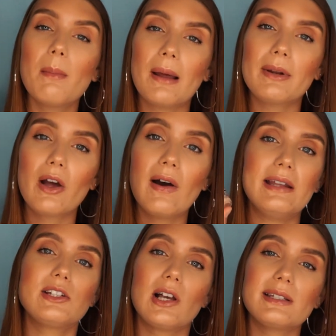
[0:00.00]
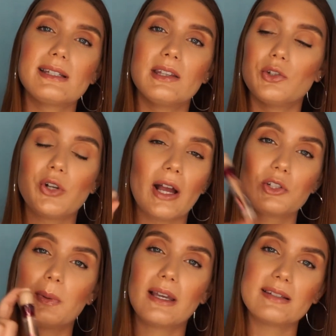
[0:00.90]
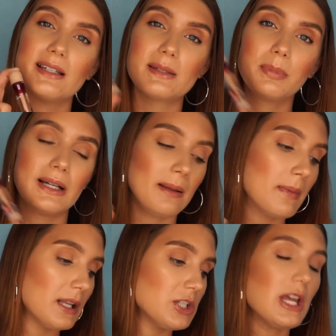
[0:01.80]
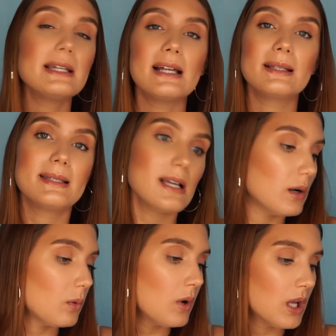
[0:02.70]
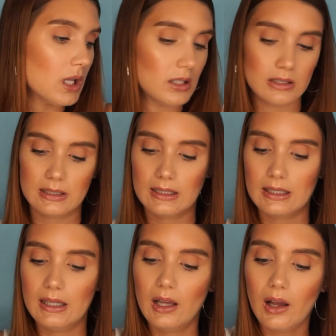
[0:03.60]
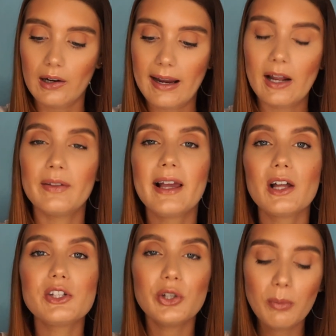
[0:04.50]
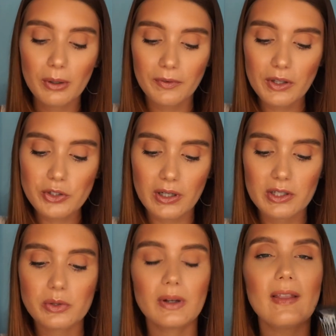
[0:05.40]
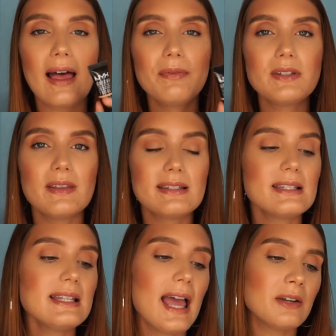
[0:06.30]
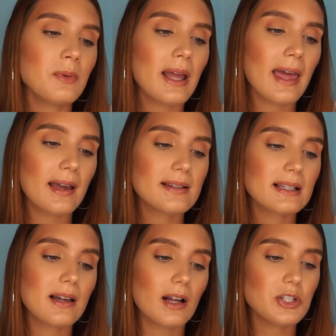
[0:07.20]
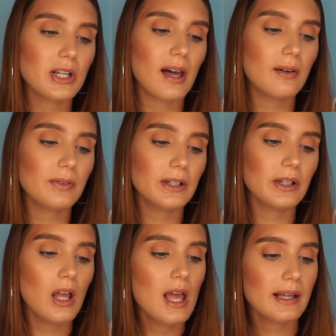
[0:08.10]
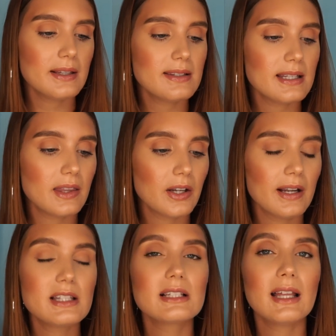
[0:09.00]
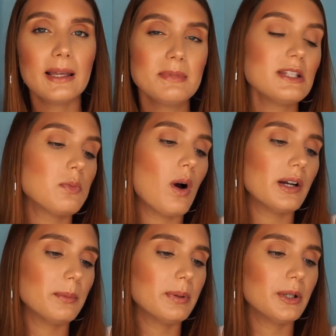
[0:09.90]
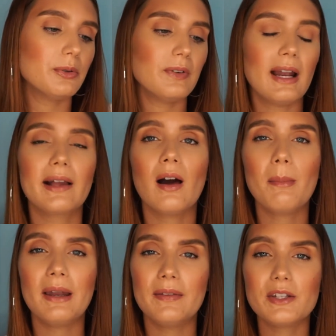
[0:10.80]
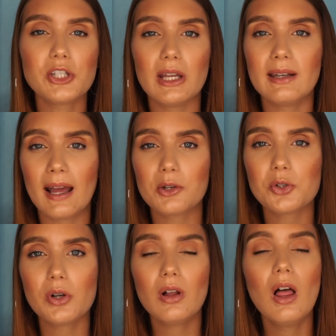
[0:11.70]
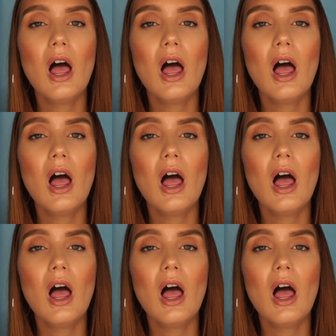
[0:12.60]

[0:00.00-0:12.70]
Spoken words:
But I'm going to go ahead and toss this in the trash because it's pretty much donezo. Alright, I only got 2 more for the drugstore left. This is the NYX Gotcha Covered Concealer. It claims it's waterproof, and I got mine in the shade Natural.